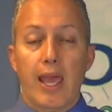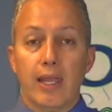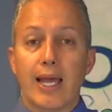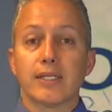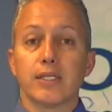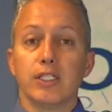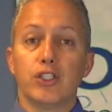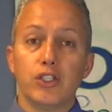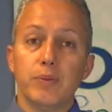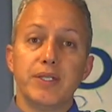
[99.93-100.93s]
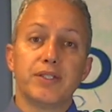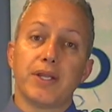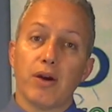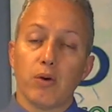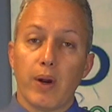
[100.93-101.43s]
And lastly, should you be
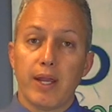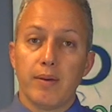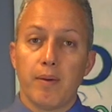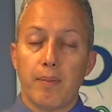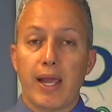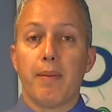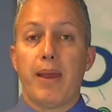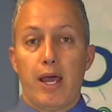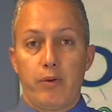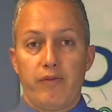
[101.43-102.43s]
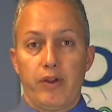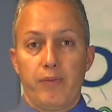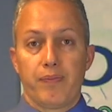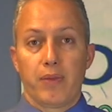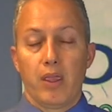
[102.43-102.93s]
scared away by a bad
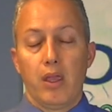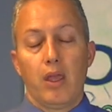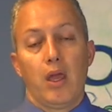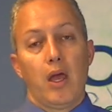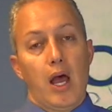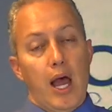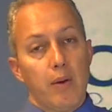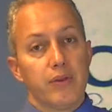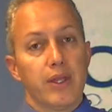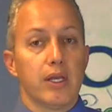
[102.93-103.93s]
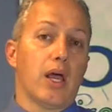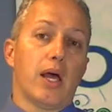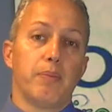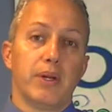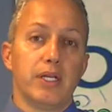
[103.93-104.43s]
review? I would think
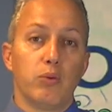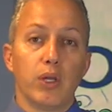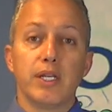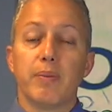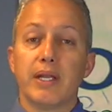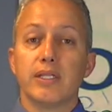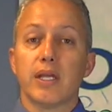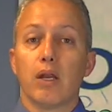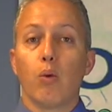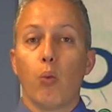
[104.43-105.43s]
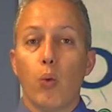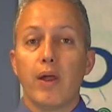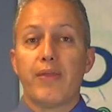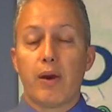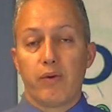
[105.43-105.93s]
not, but it really depends on
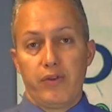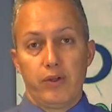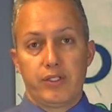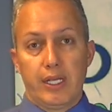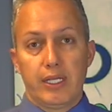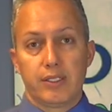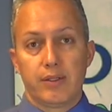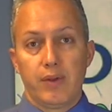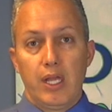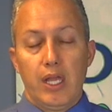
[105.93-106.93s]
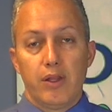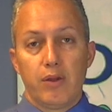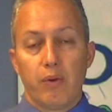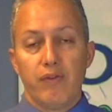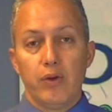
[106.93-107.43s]
what that review says.
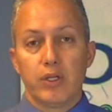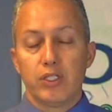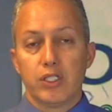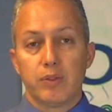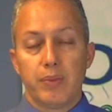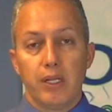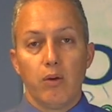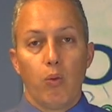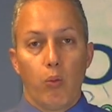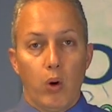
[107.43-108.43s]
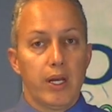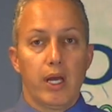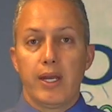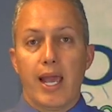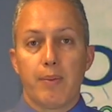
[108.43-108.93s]
The review can just be one
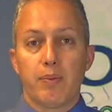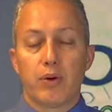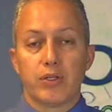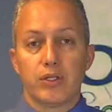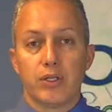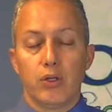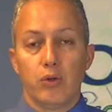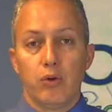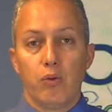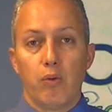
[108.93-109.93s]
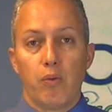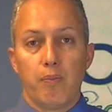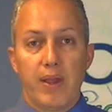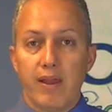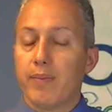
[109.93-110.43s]
unhappy person who
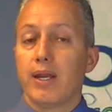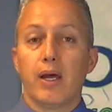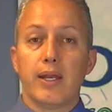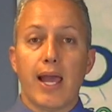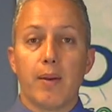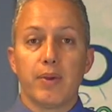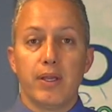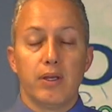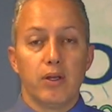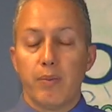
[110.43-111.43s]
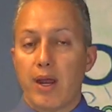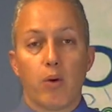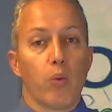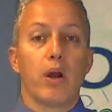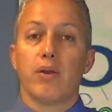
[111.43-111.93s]
may have been unhappy no
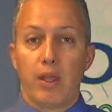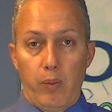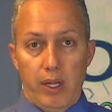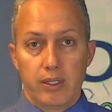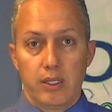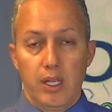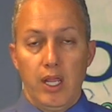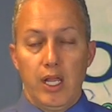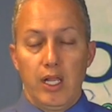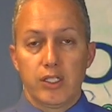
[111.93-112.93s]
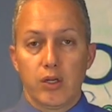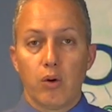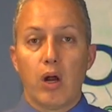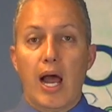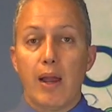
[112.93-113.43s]
matter where they went.
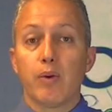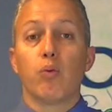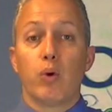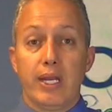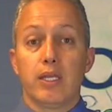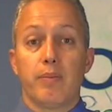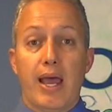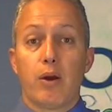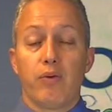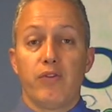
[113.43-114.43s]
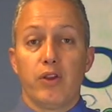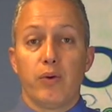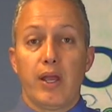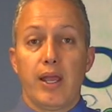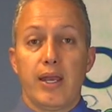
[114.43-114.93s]
So I would read the bad
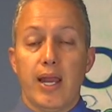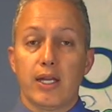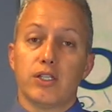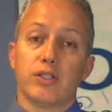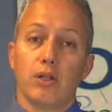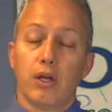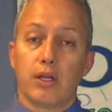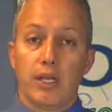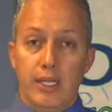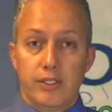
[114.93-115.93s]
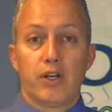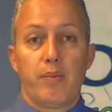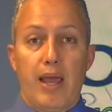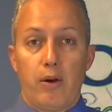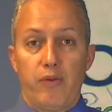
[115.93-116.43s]
review and not just look, is there
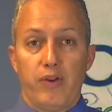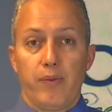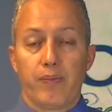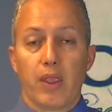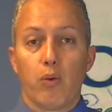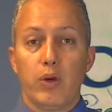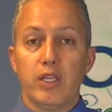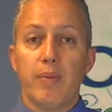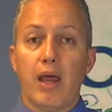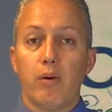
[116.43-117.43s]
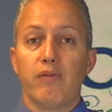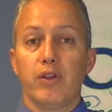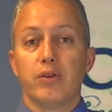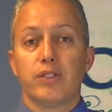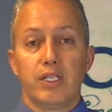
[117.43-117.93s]
a bad review? Read the bad
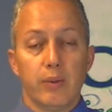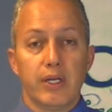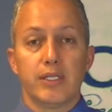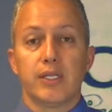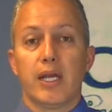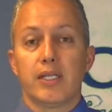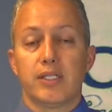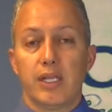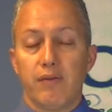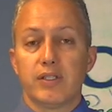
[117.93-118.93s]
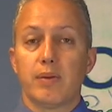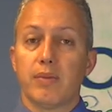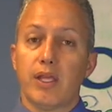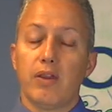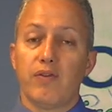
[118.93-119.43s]
review, see what it says, see if it's
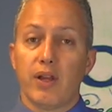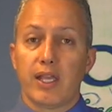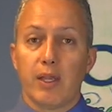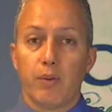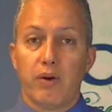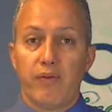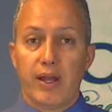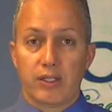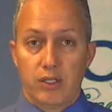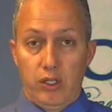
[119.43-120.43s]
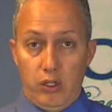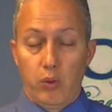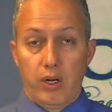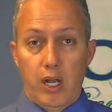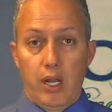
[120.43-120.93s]
something that you feel like it would affect
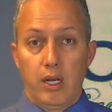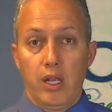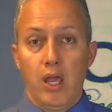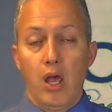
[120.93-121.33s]
you or not.